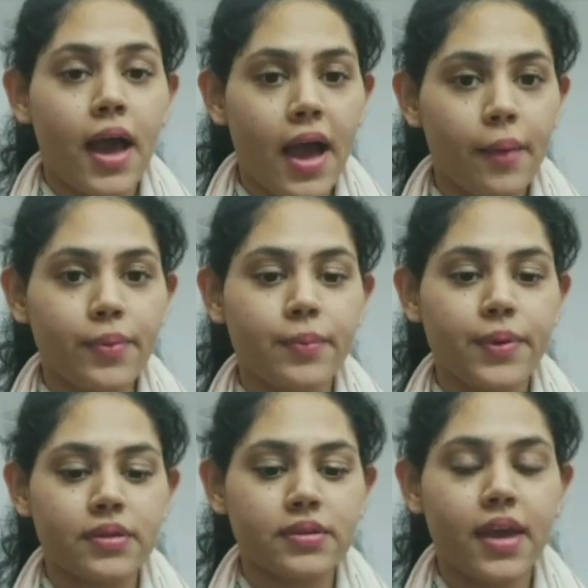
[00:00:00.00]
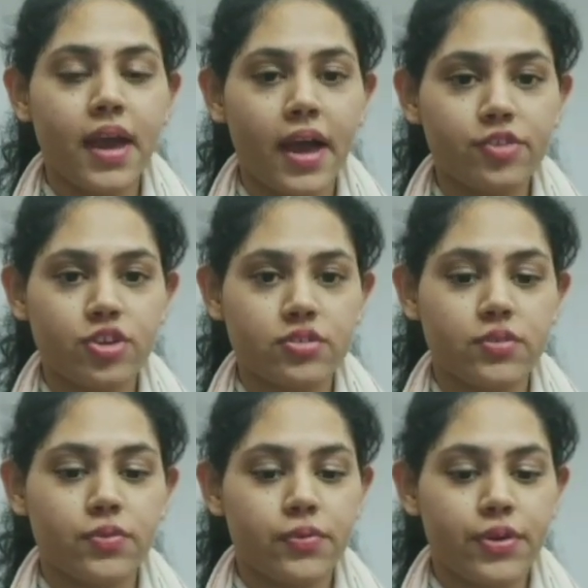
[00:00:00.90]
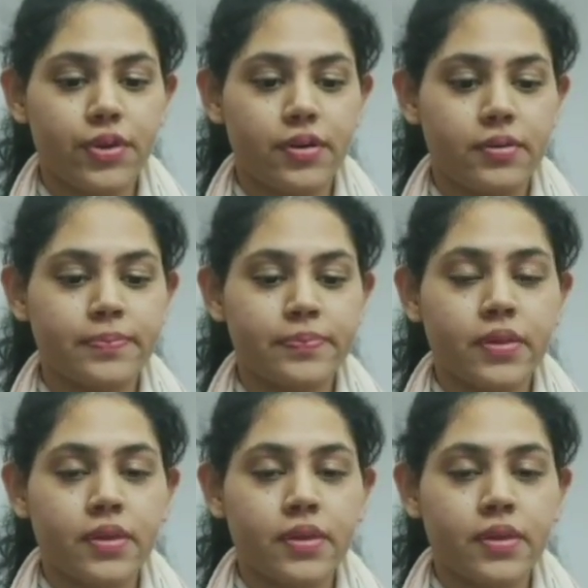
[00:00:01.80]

Happy being the adjective over here.